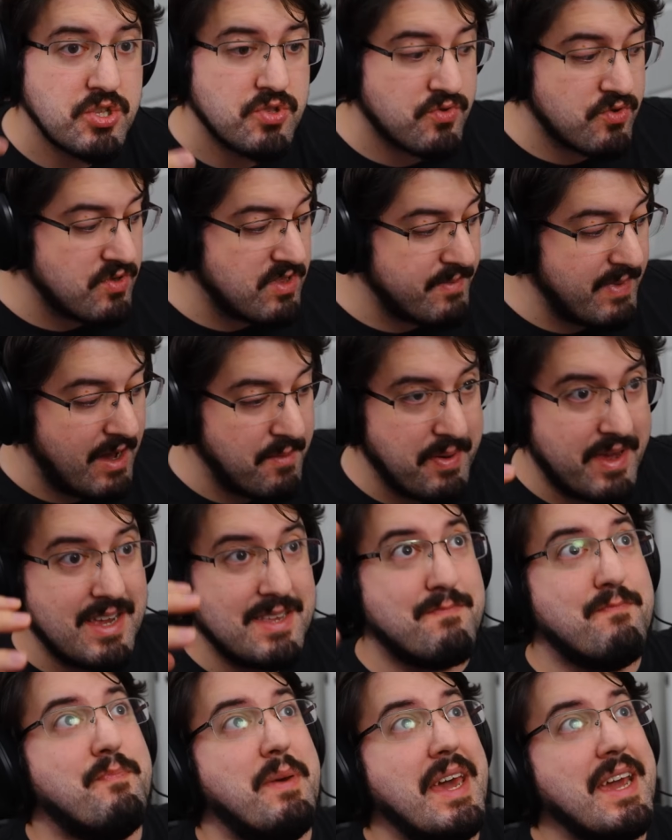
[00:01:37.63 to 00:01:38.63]
threw them out because
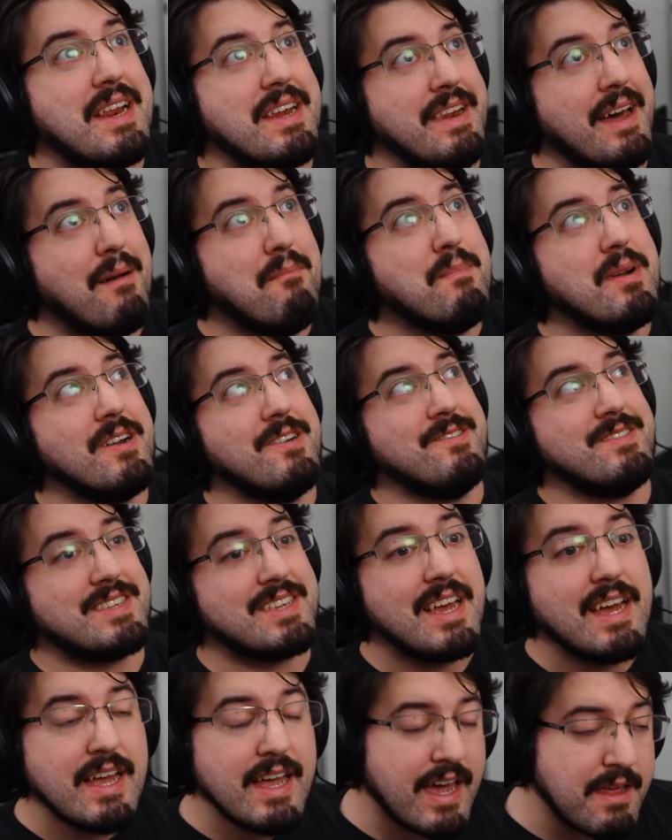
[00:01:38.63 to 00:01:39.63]
big numbers.
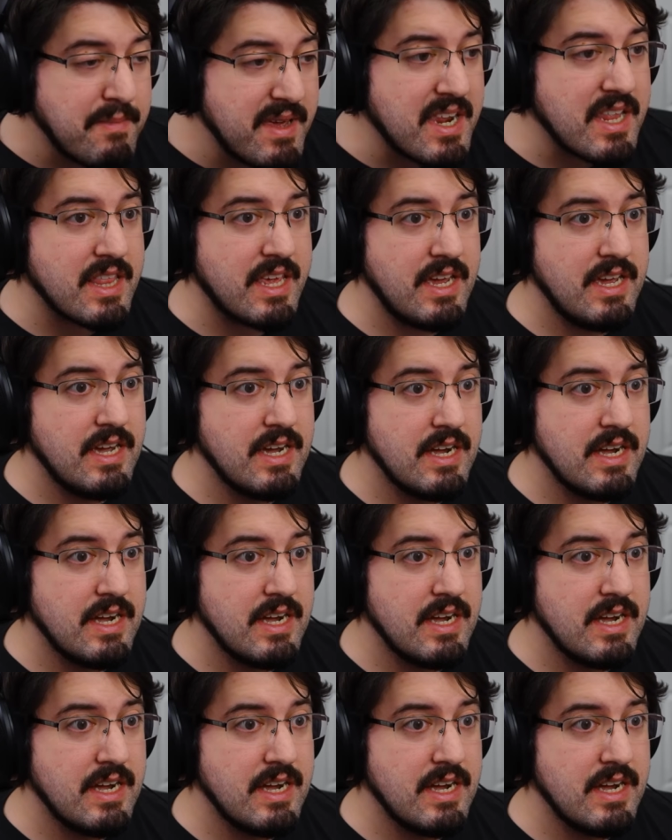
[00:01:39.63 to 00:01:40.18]
Admittedly,